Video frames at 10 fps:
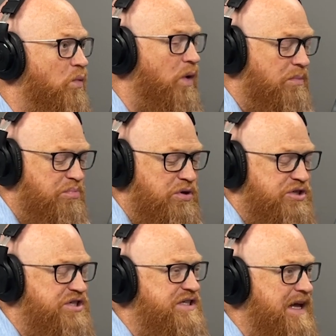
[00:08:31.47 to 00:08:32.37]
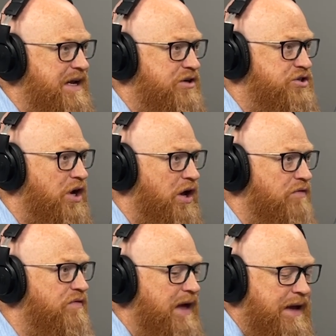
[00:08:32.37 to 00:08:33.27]
what percentage
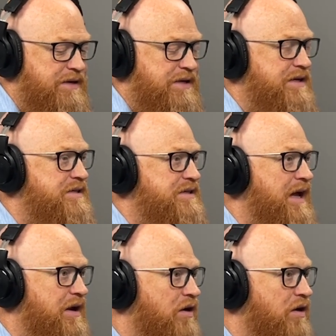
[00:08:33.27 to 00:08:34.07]
of that is that